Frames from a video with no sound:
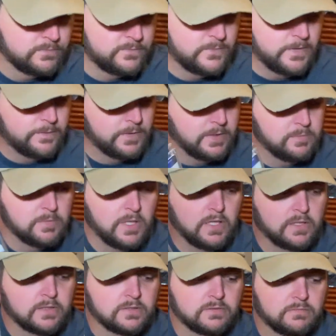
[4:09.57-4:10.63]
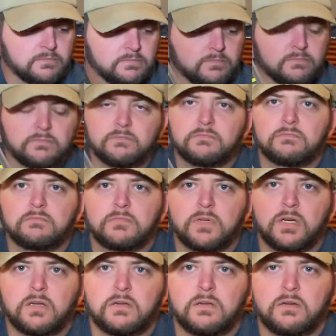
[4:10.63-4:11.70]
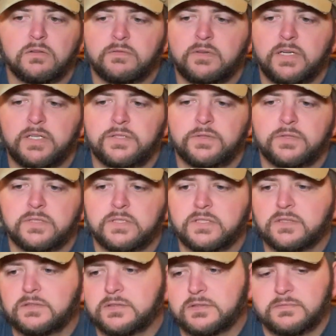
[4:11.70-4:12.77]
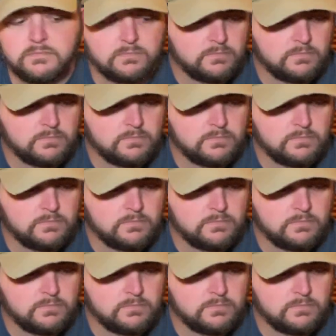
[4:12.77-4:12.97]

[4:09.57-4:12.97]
$15 on the value of this.